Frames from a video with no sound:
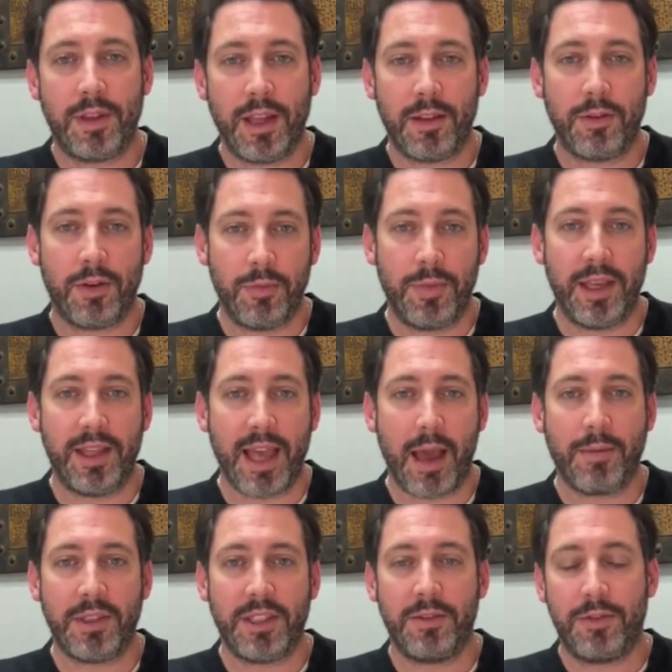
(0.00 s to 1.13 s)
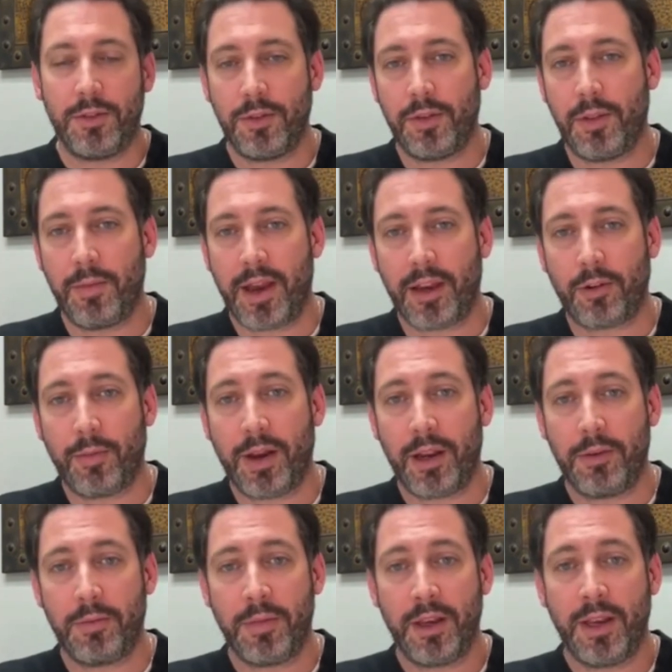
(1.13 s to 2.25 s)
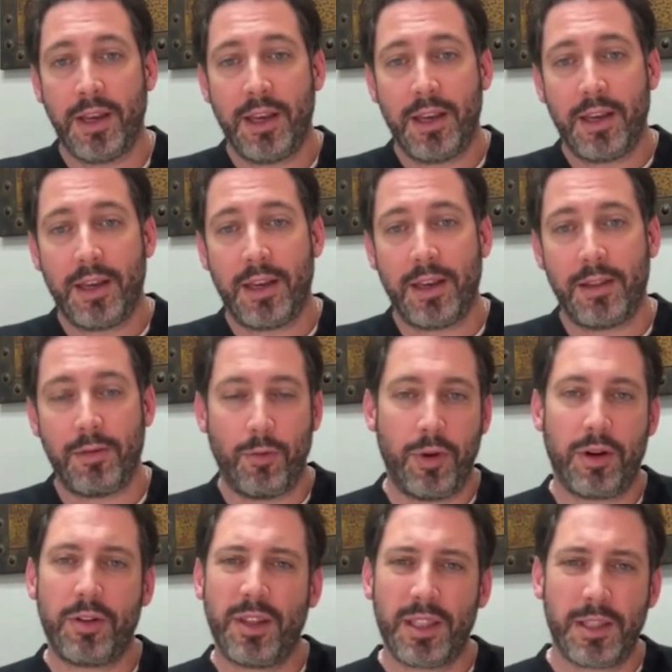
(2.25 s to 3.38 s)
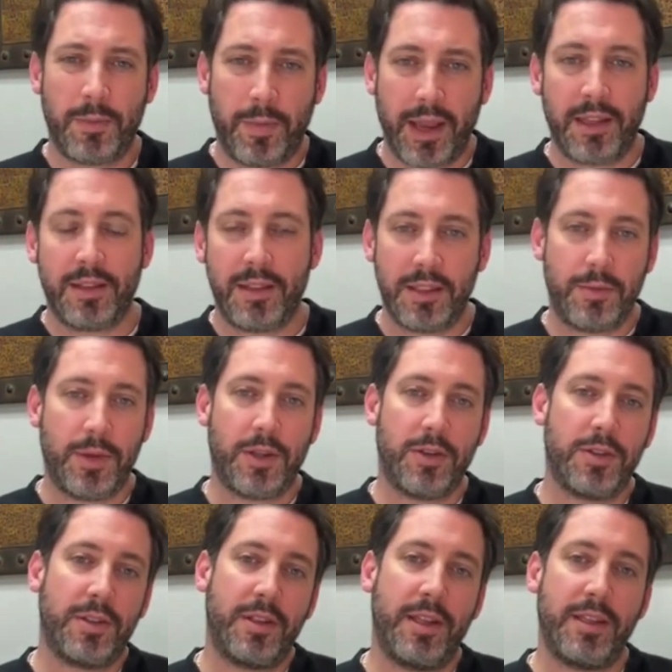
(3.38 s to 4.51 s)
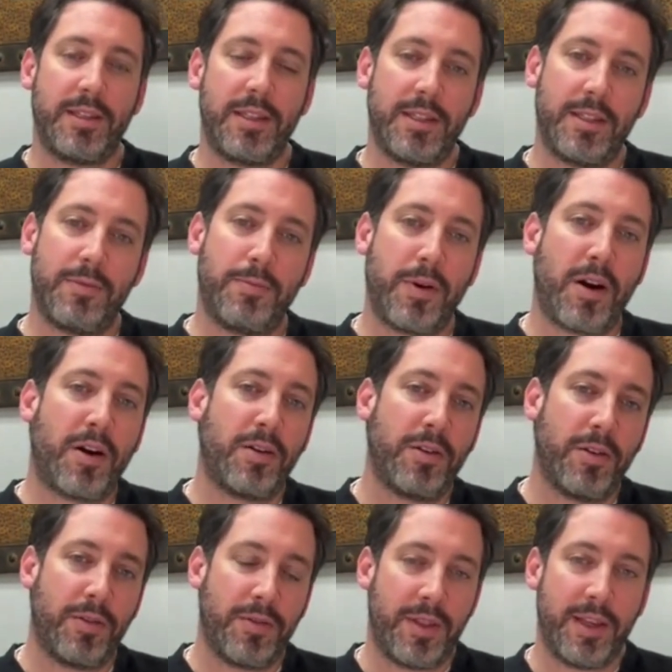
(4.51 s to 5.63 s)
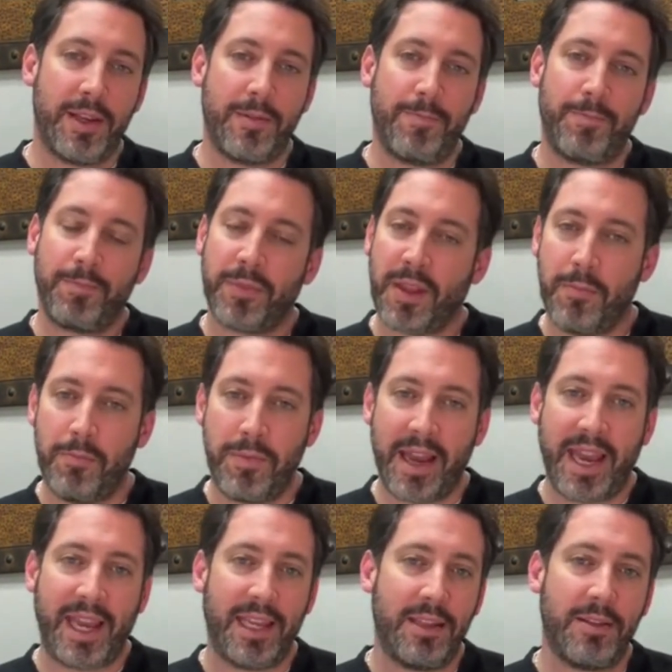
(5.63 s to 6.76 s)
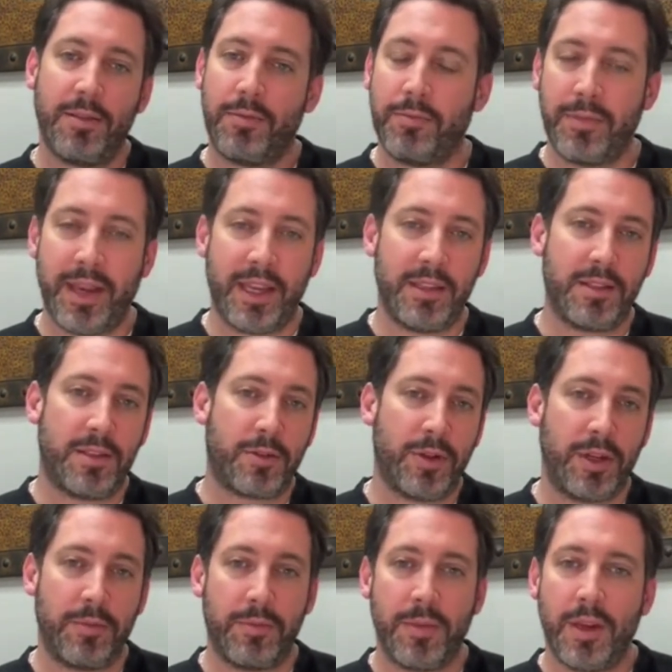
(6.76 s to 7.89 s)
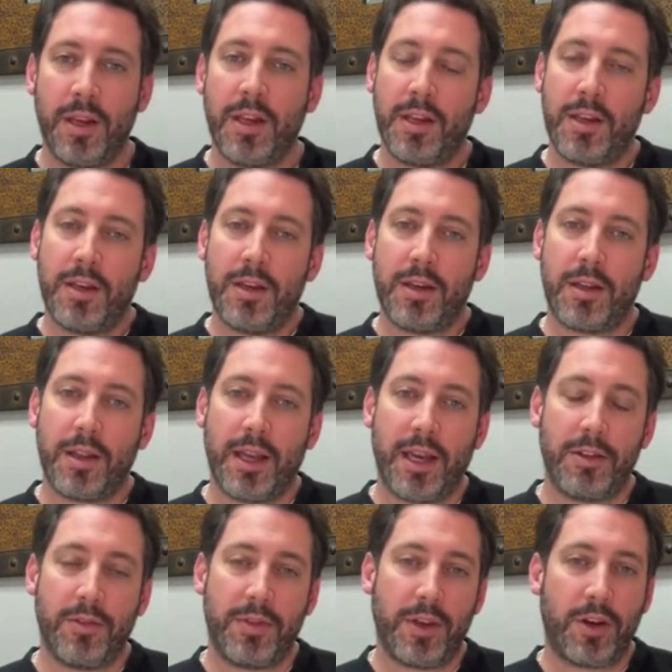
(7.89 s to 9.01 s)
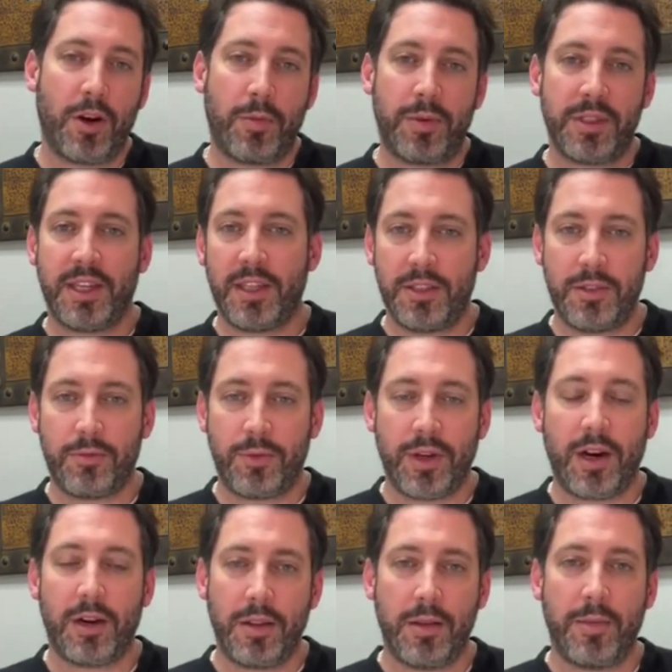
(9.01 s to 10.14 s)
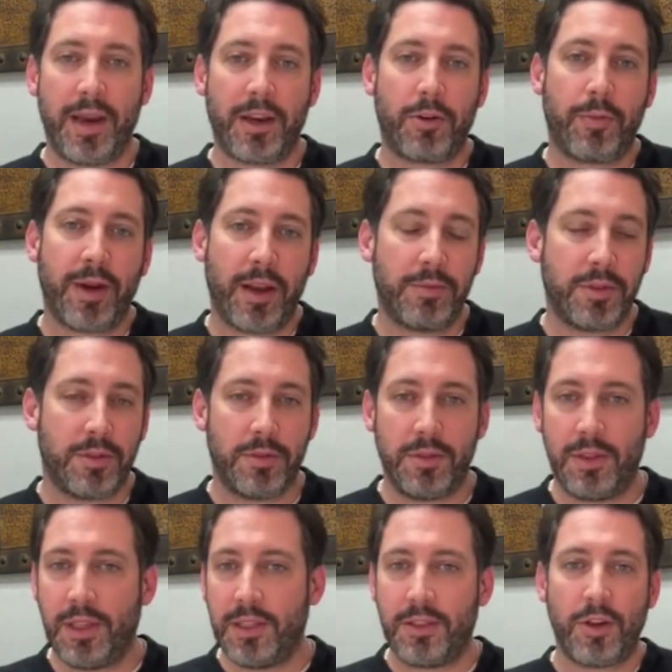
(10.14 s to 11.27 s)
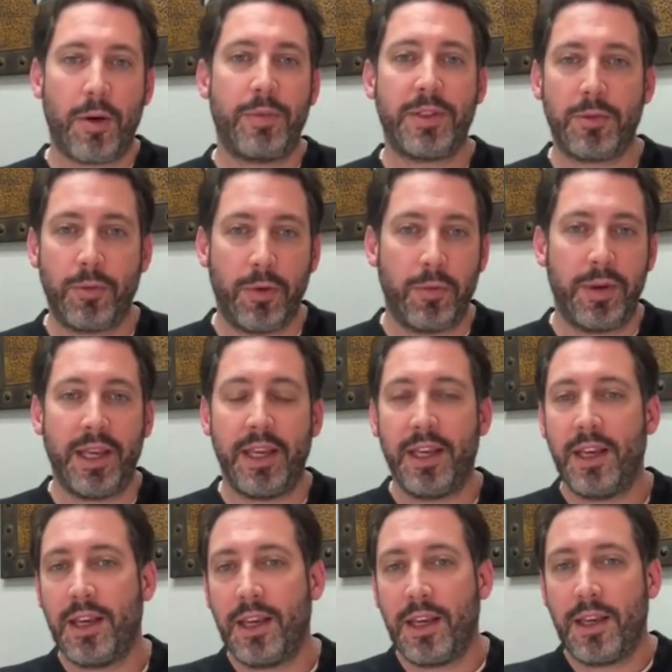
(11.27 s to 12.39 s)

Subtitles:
that could be damaging to the microbiome. And we're going to expand this because this is part of the mainstream line of the conversation regarding the microbiome. So these topics will be